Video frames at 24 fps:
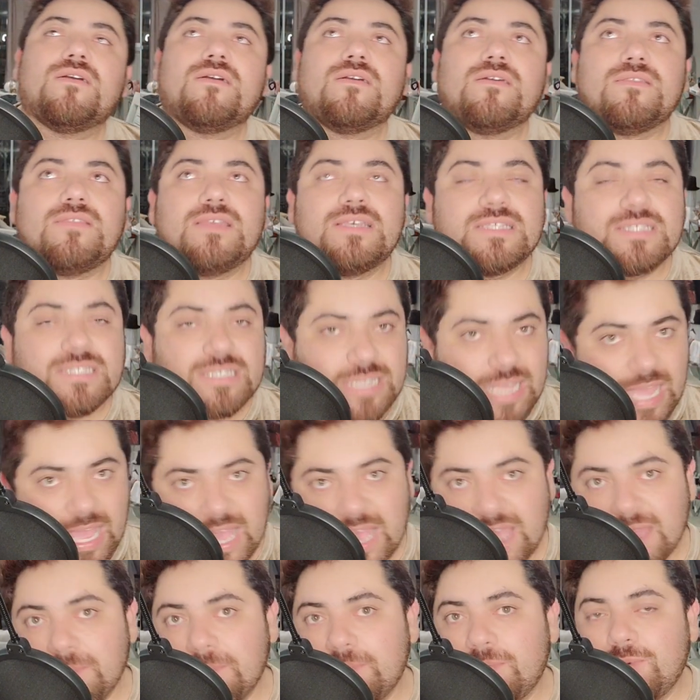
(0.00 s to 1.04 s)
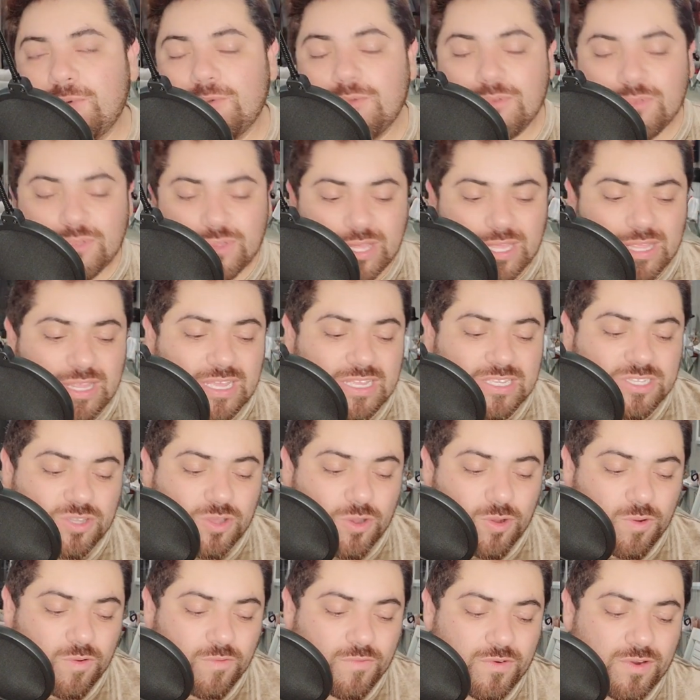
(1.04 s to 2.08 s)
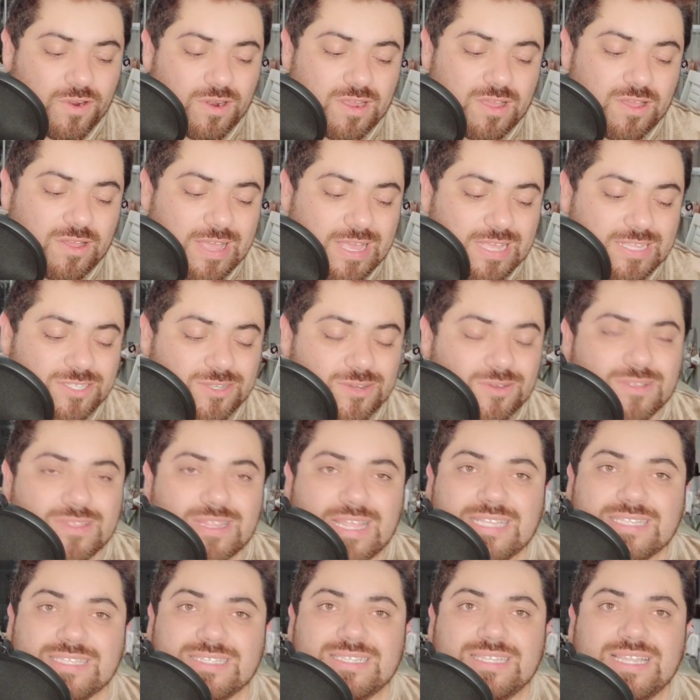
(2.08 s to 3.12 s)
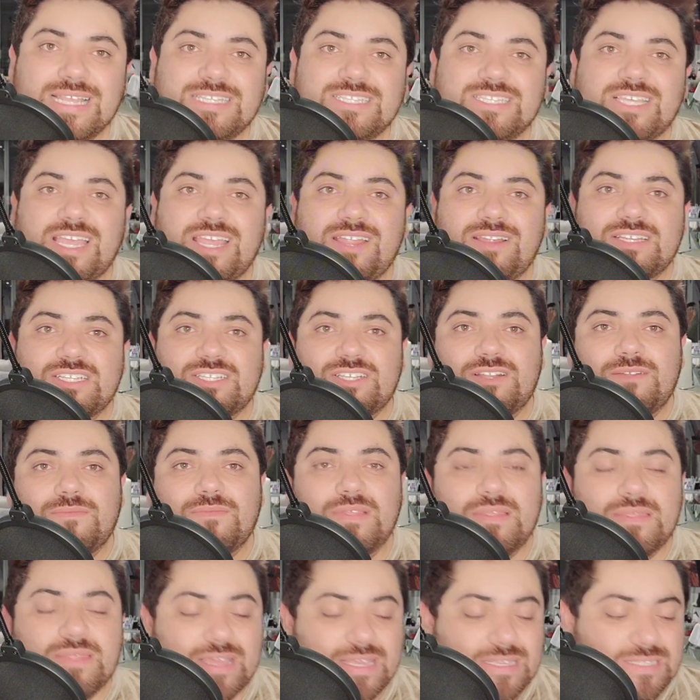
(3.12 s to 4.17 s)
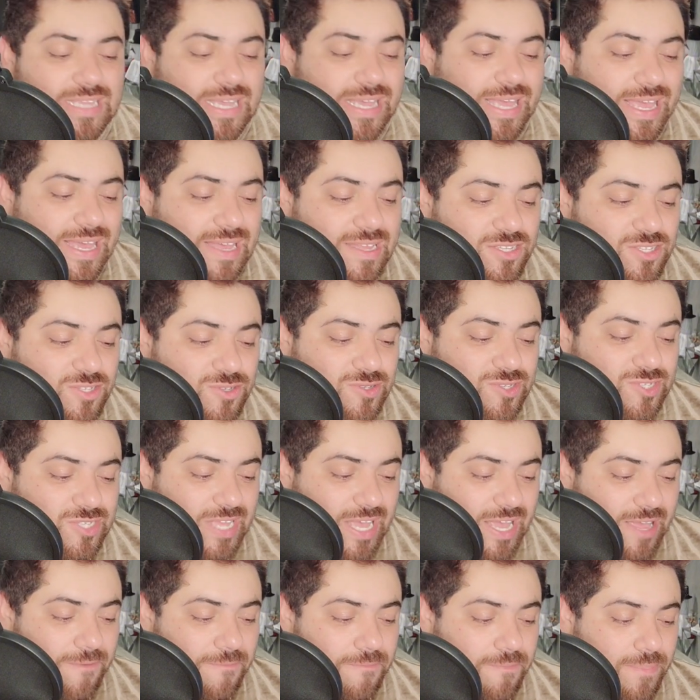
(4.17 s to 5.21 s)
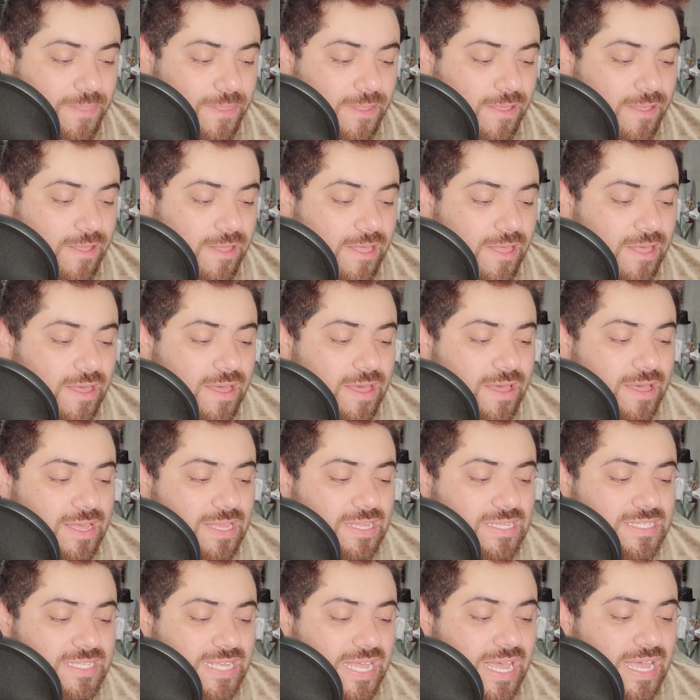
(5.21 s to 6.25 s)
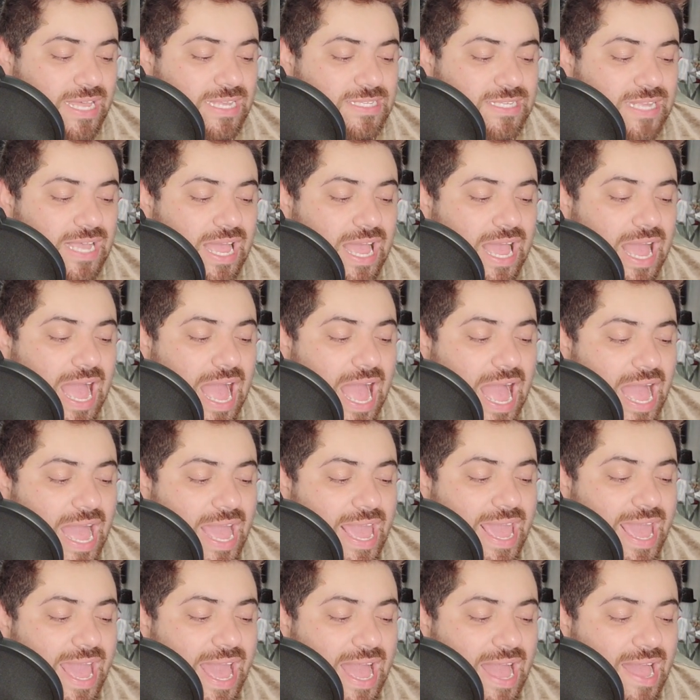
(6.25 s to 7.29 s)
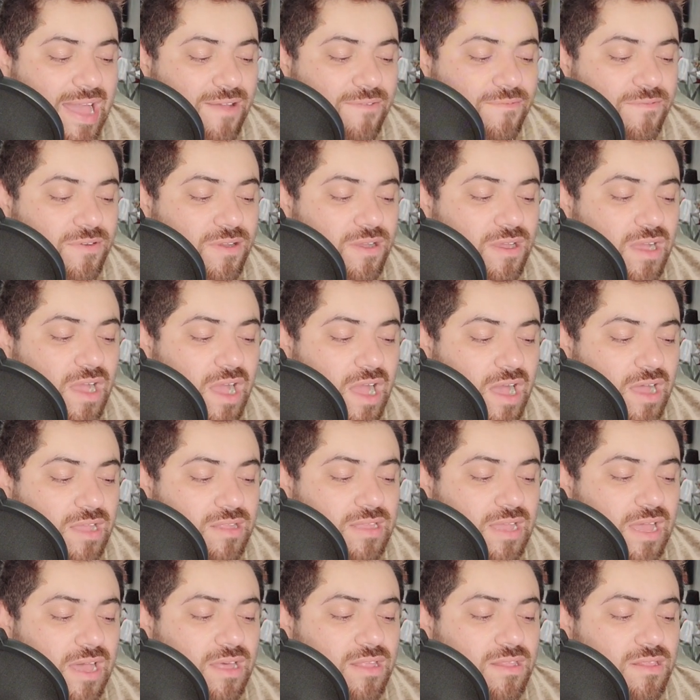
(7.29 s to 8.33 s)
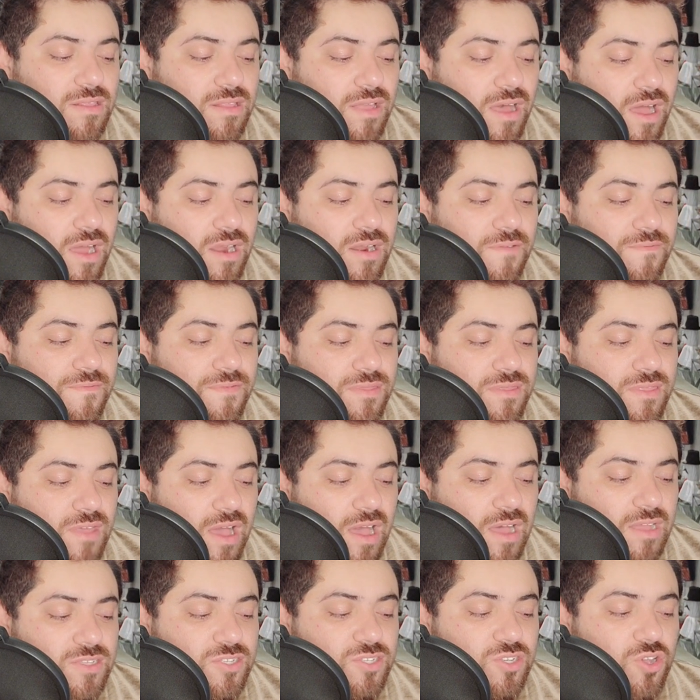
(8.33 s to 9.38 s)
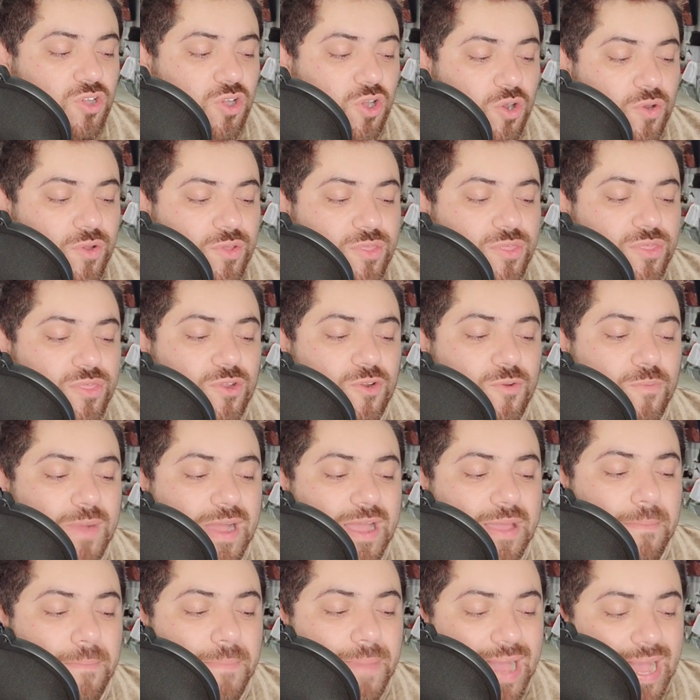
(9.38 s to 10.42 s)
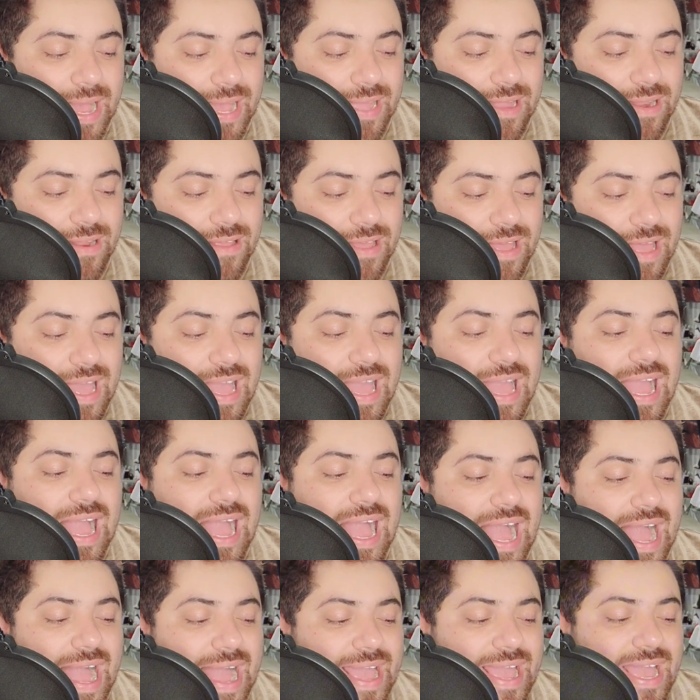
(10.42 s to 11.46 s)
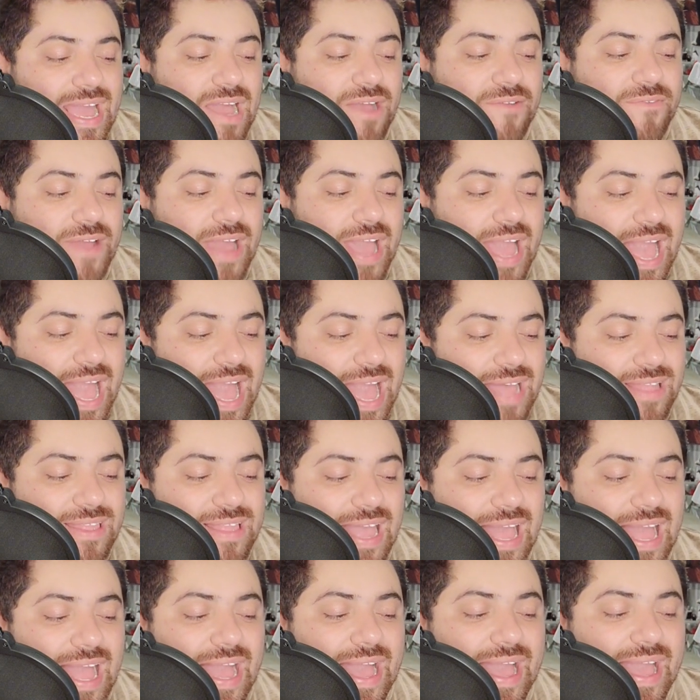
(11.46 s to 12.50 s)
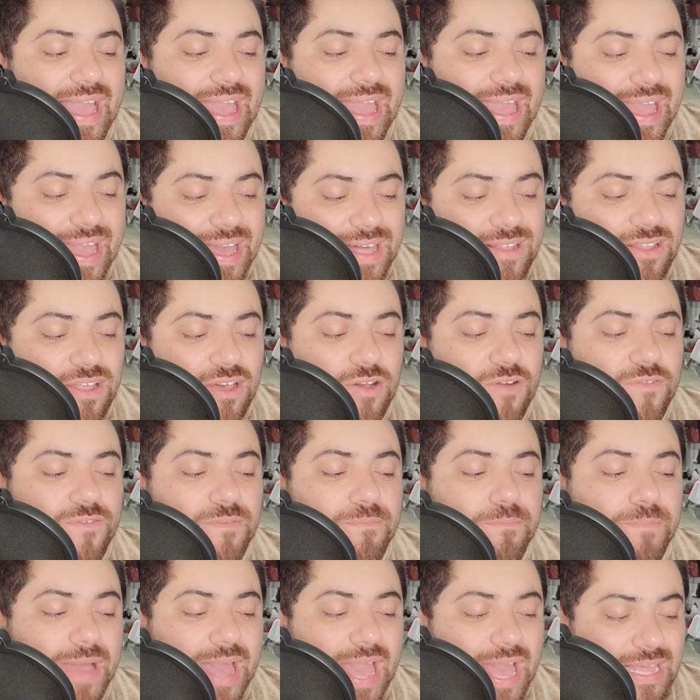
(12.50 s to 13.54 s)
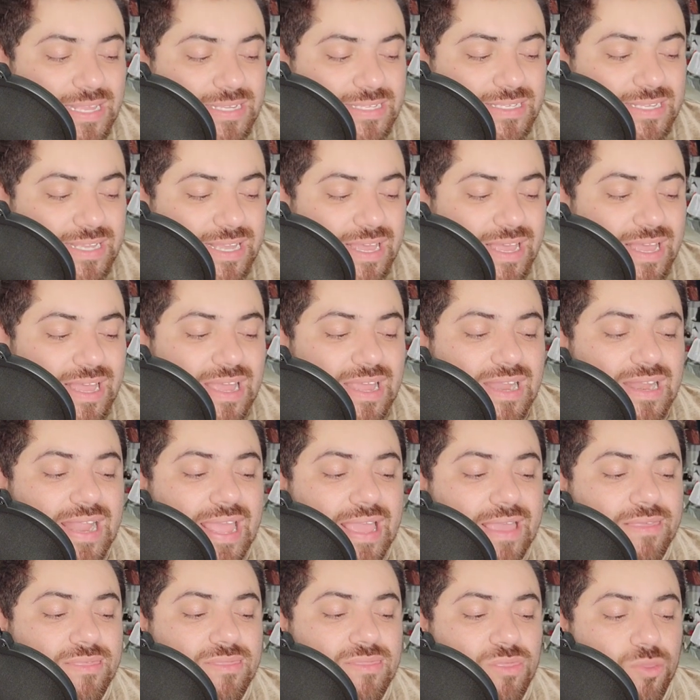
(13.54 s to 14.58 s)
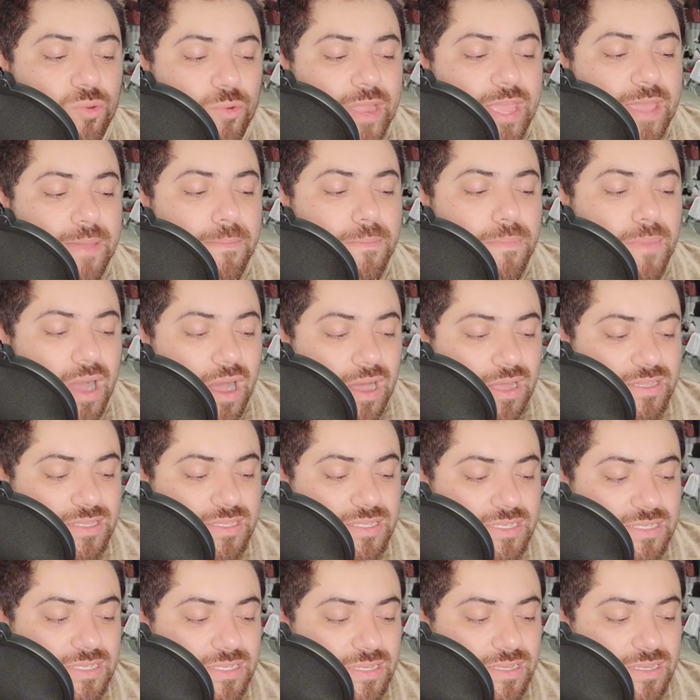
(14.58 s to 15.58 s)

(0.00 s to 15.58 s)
the same bullshit as over. Okay, so let's hear some of the things that he had to say. He says, I have got a lot of thoughts going through my mind. I have had a hell of a past, like 3 months,